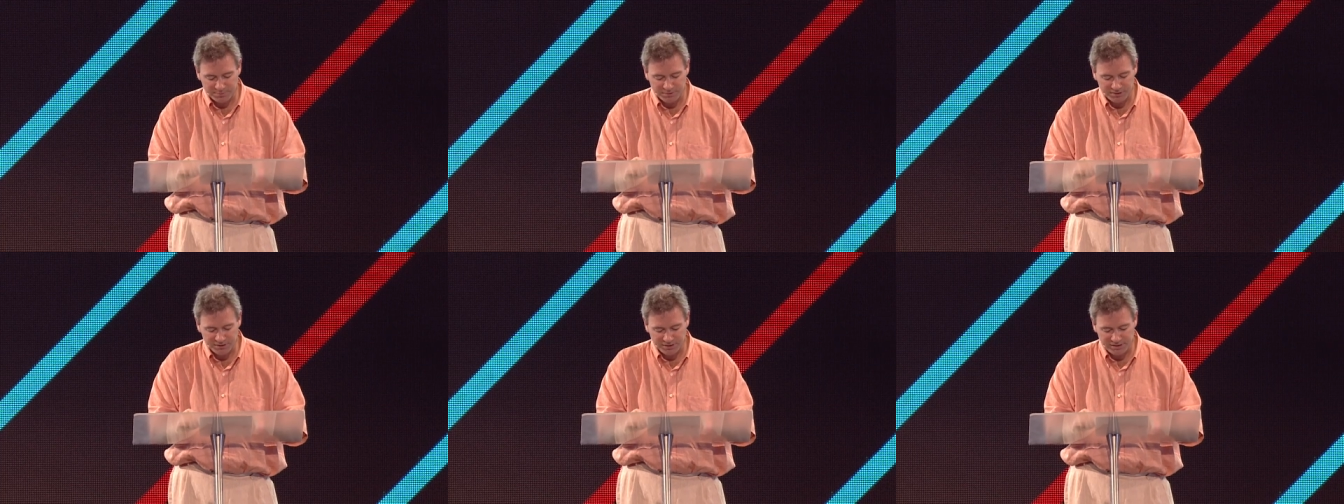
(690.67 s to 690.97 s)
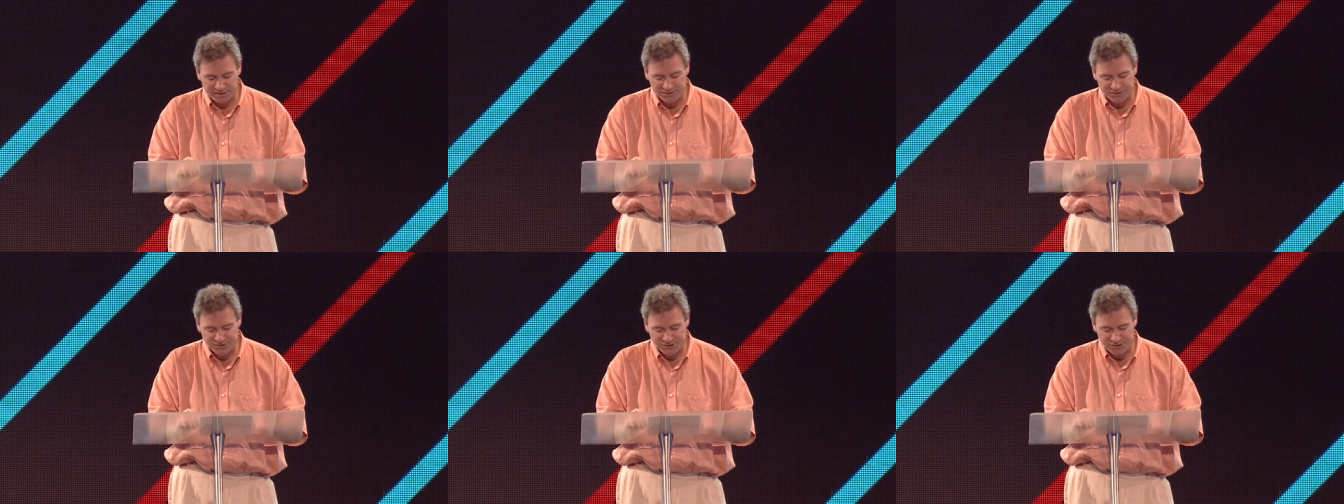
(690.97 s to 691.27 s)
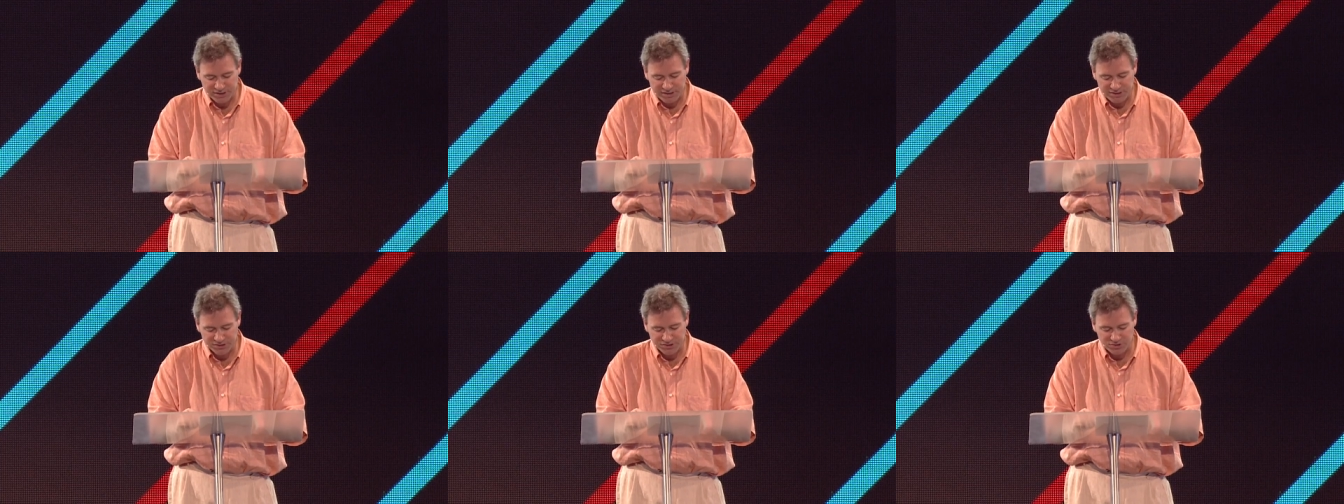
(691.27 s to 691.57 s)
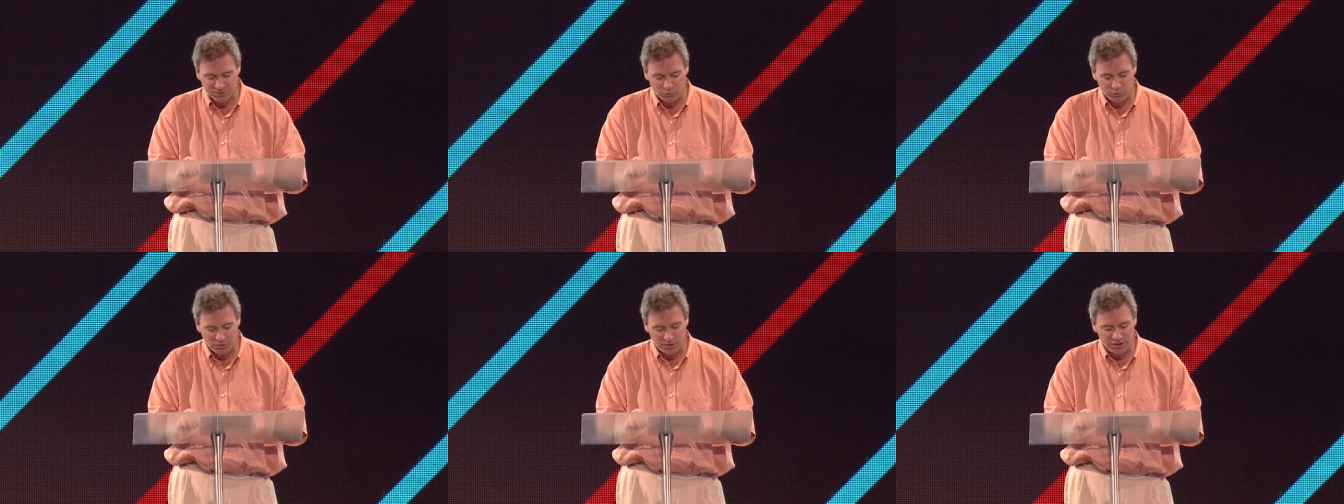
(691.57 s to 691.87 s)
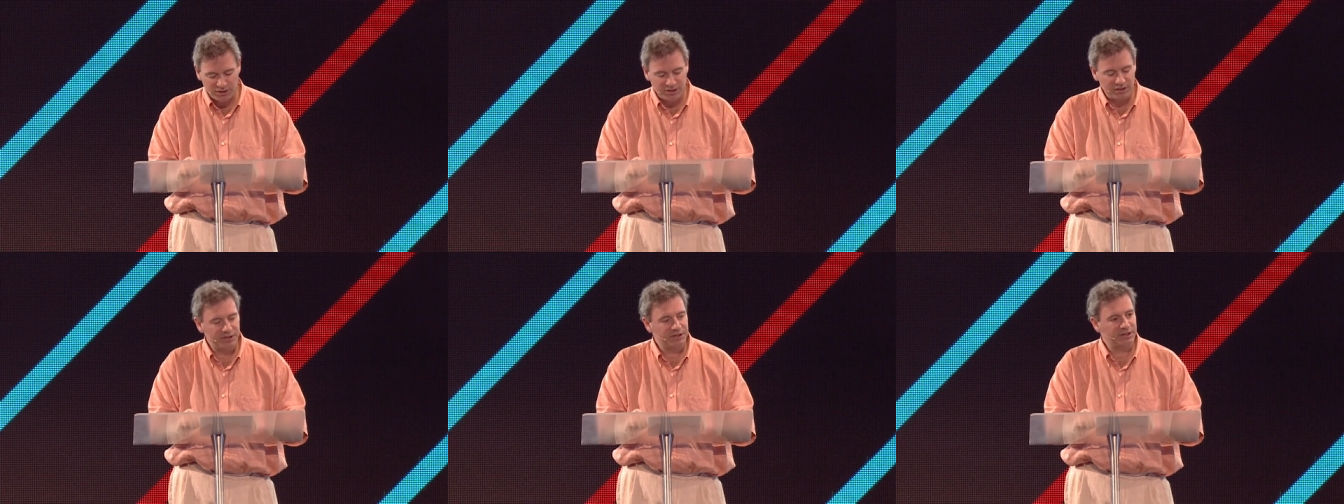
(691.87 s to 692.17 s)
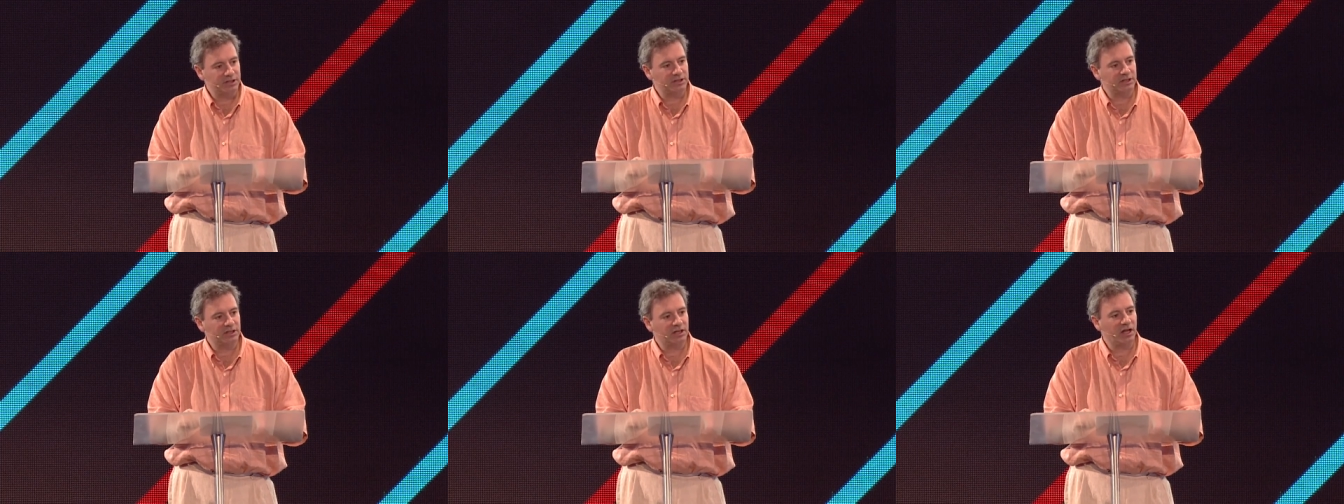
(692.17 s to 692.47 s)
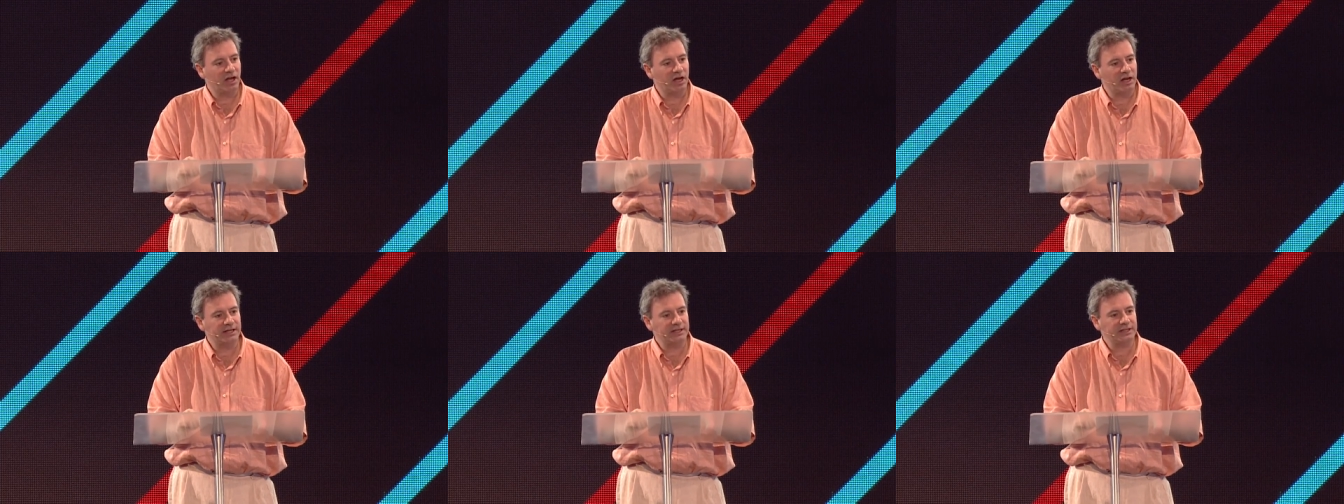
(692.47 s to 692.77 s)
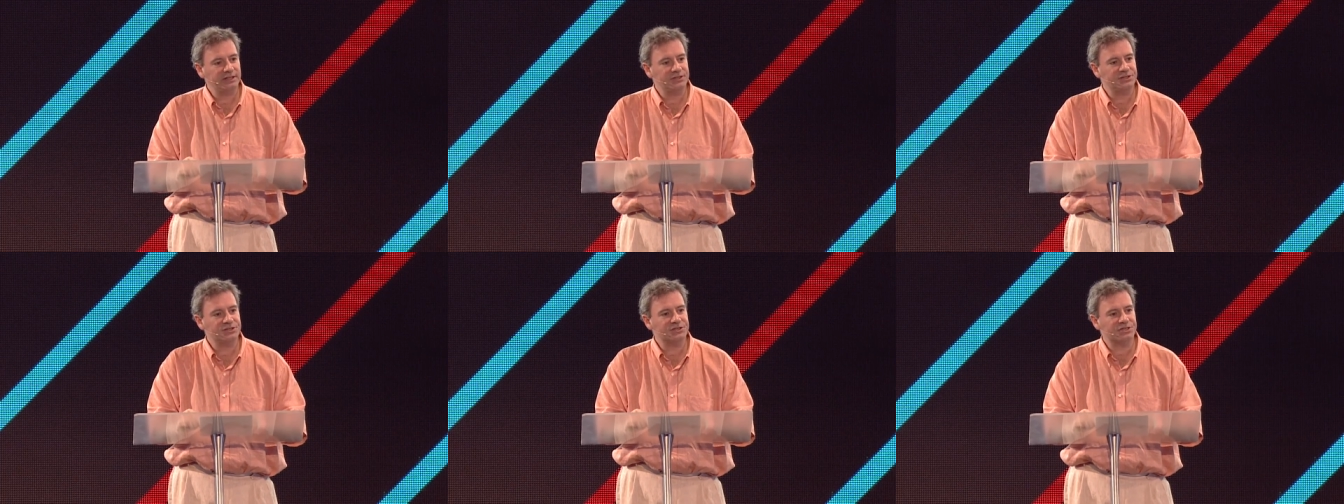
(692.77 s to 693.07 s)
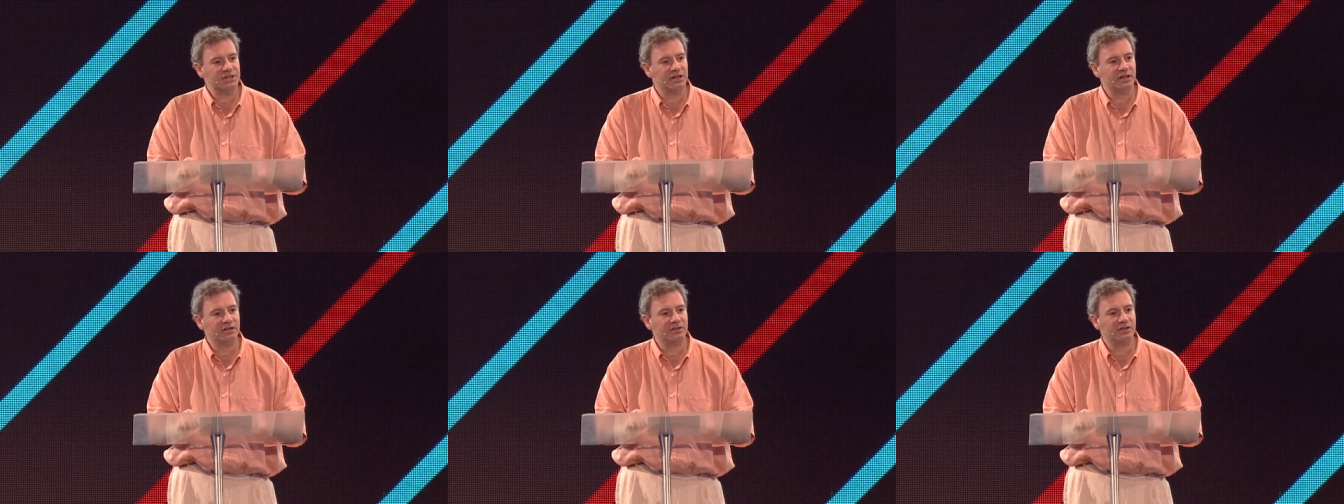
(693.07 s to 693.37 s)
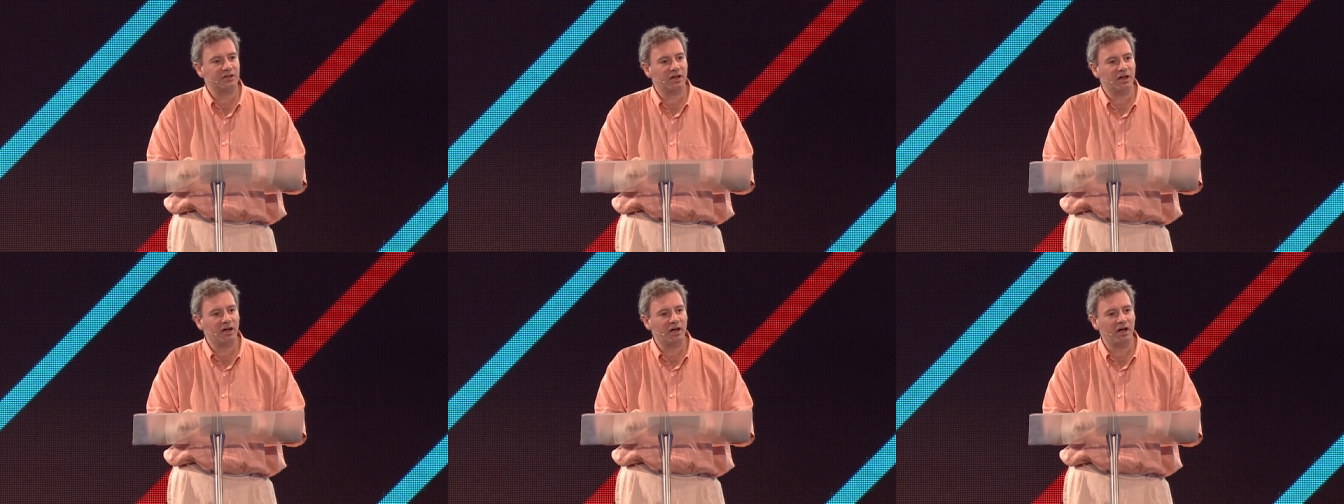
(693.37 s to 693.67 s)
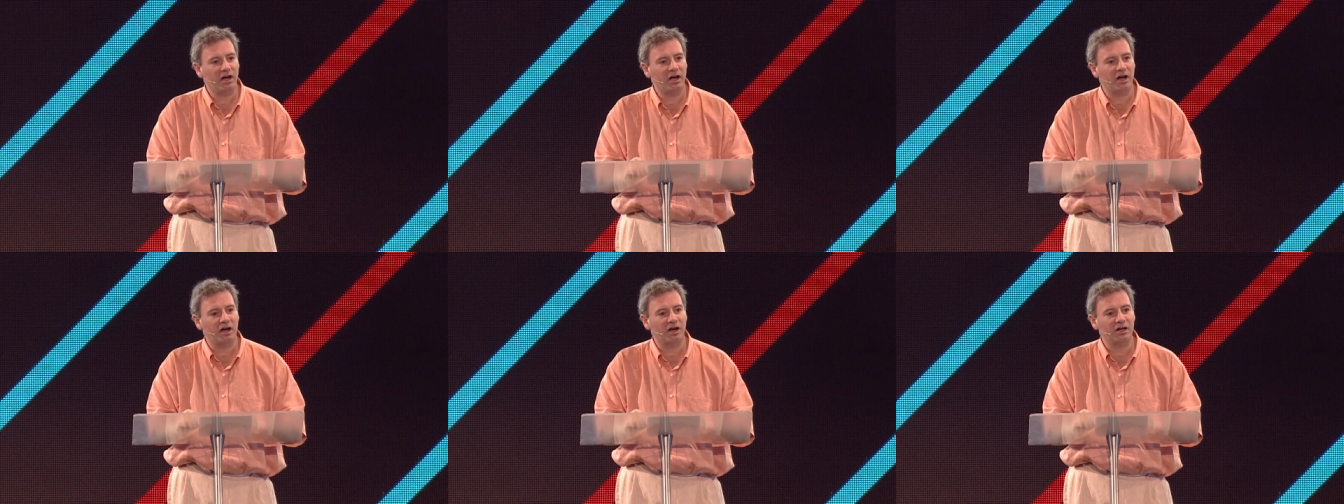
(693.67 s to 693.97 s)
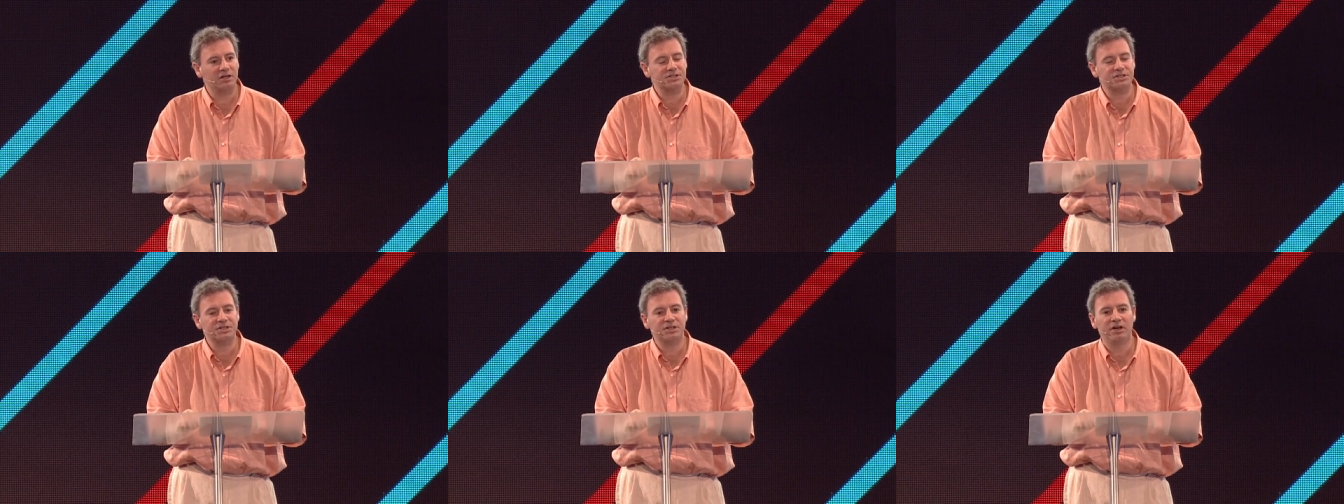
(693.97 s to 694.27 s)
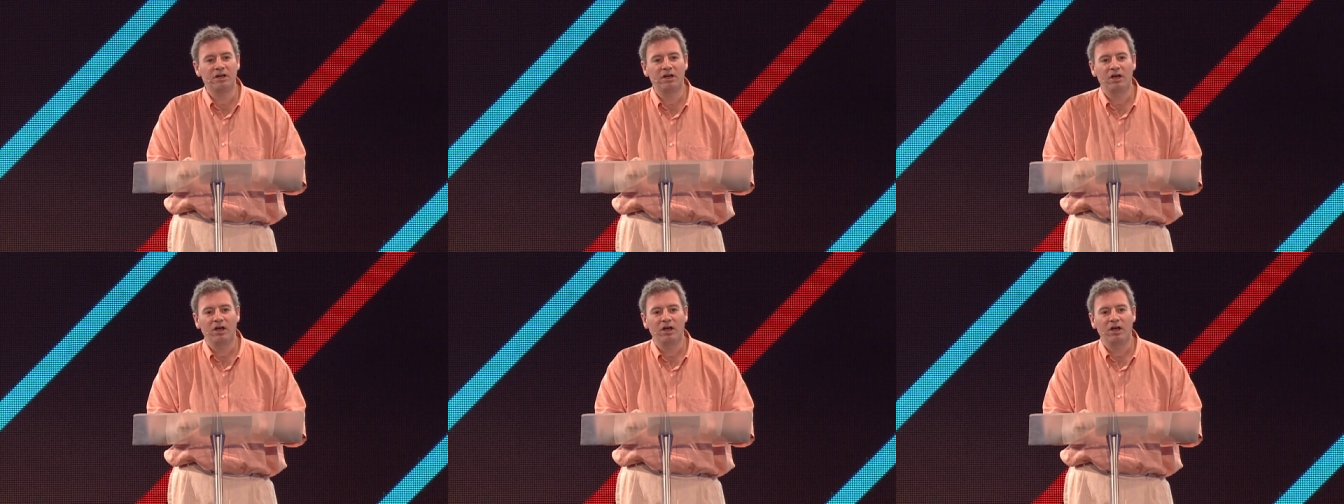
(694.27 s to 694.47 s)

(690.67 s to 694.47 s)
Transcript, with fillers: but this is the word that lies at the heart